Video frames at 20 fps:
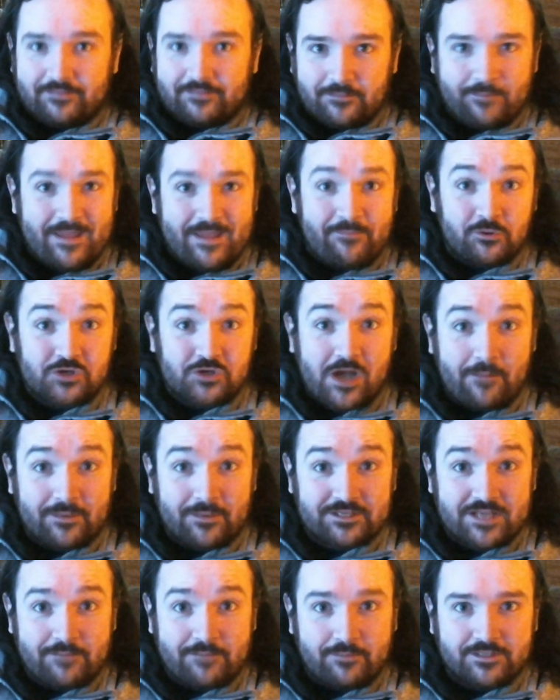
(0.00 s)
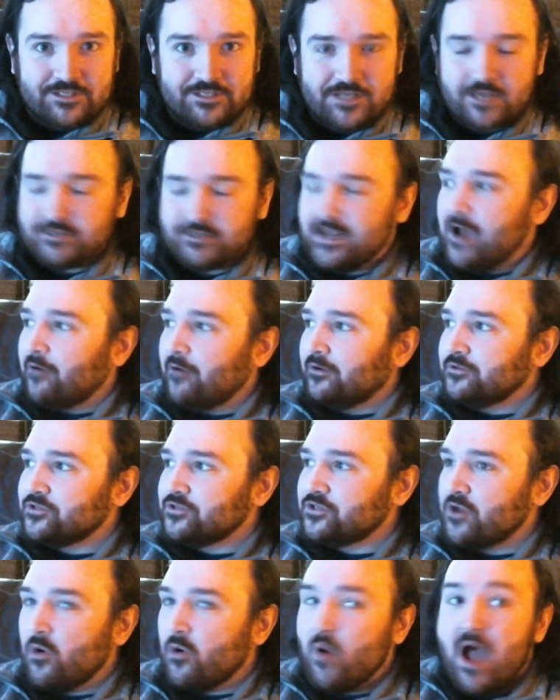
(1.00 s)
the paper topics had been sent out, and
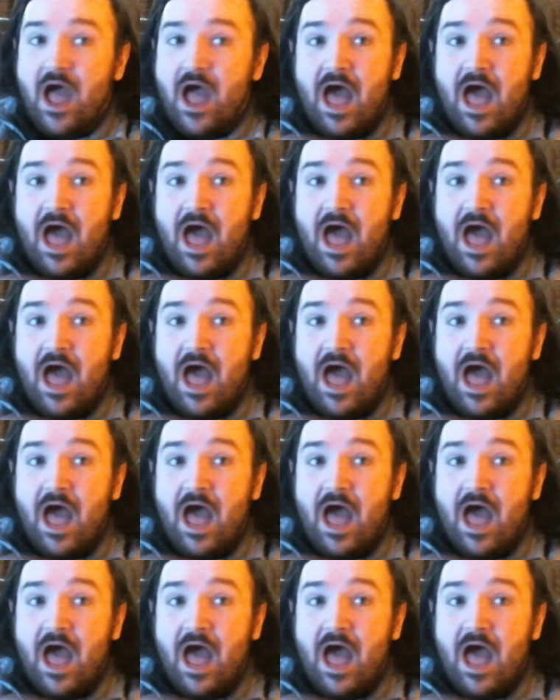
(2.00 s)
so